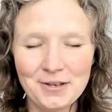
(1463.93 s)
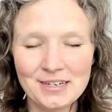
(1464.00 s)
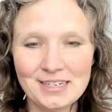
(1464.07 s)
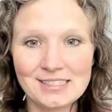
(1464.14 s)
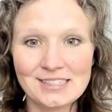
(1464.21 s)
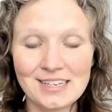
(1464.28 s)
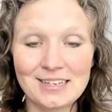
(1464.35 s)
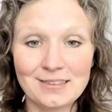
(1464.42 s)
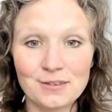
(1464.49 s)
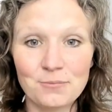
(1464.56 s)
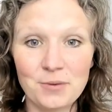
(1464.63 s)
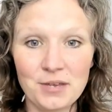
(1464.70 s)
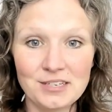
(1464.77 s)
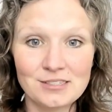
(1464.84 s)
It's like the
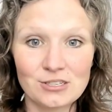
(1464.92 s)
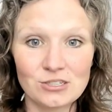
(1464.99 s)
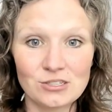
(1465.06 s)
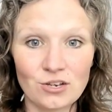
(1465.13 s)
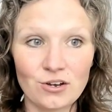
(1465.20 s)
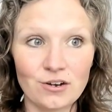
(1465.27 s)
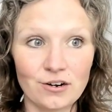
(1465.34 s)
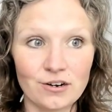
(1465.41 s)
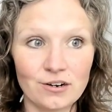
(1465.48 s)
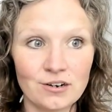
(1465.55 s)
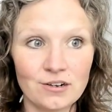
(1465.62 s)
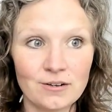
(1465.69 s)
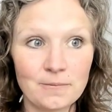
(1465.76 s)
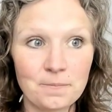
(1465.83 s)
bass guitar
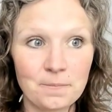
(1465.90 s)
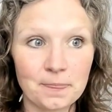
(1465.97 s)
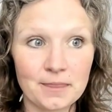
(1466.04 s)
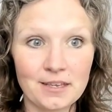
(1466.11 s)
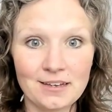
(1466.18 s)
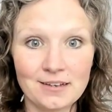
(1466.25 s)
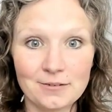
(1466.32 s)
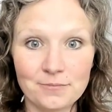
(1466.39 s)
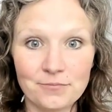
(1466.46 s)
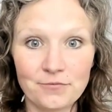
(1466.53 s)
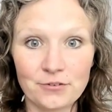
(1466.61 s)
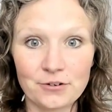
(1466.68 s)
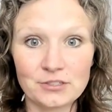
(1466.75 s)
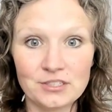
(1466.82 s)
um,
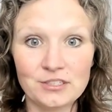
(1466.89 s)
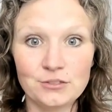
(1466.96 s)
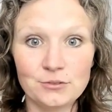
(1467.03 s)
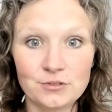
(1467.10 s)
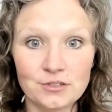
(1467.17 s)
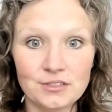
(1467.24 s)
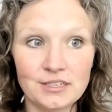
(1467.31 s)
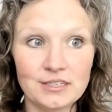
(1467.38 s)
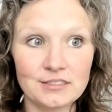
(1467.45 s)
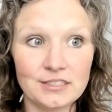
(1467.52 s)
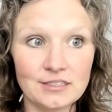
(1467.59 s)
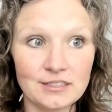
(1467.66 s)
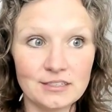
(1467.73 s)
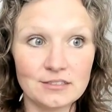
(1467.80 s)
versus a
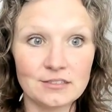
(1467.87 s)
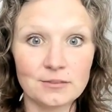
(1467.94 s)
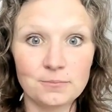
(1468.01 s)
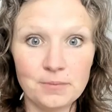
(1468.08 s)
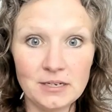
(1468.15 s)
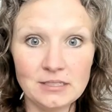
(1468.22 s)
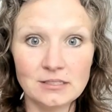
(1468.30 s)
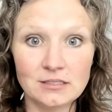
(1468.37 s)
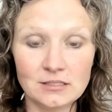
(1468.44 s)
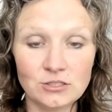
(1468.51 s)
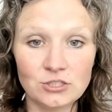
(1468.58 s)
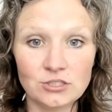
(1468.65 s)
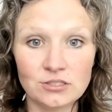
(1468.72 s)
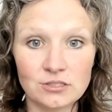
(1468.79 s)
ukulele. The, the bass
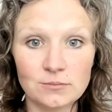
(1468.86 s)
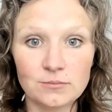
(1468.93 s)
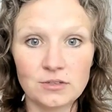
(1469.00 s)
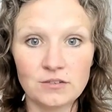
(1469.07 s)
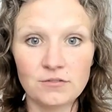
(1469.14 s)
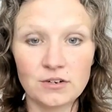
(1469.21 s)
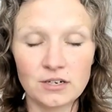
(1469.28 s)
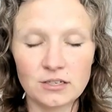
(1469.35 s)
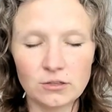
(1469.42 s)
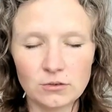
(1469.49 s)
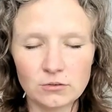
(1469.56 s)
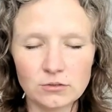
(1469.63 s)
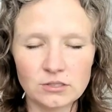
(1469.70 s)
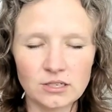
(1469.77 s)
is just simply very
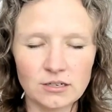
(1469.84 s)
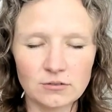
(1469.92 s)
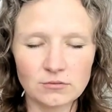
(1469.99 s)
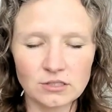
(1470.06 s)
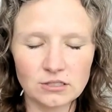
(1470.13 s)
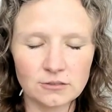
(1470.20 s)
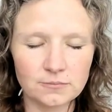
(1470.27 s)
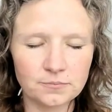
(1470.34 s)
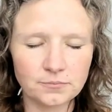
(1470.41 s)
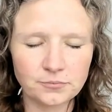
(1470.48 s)
low sounding.